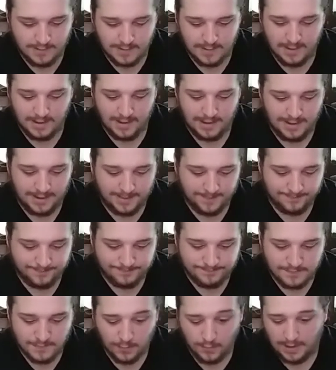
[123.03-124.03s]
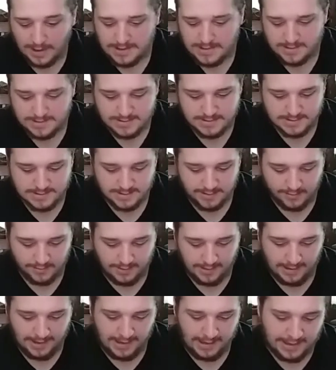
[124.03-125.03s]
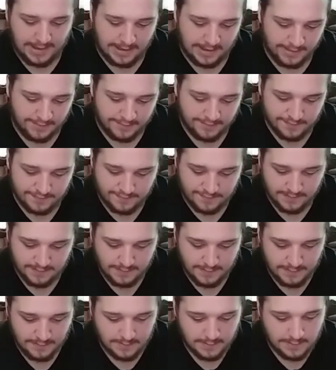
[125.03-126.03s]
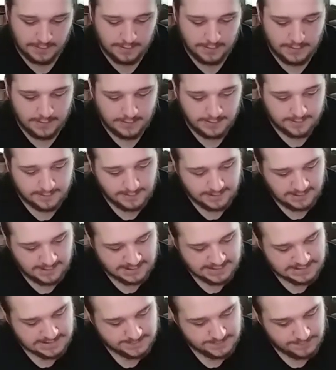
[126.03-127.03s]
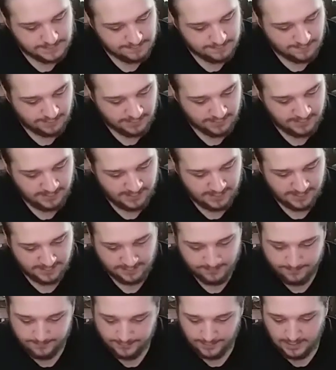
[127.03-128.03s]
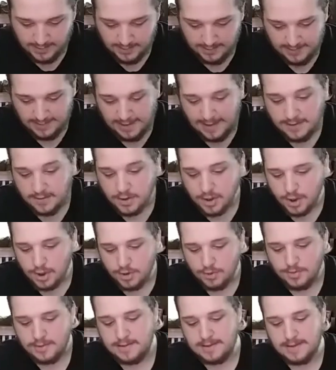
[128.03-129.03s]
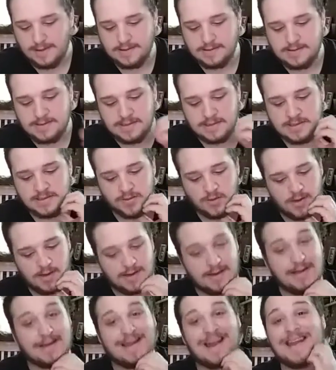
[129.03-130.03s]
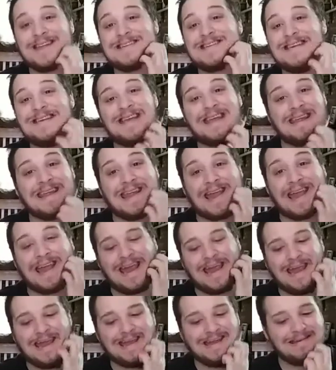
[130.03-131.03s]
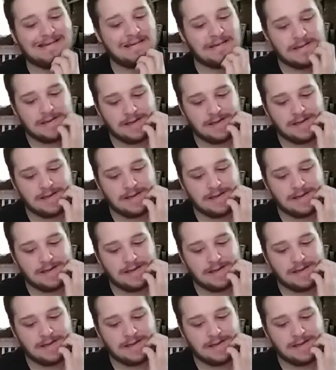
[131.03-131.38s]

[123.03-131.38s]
well, I actually don't have the concept of the thing, but I know in 6th grade in 1988,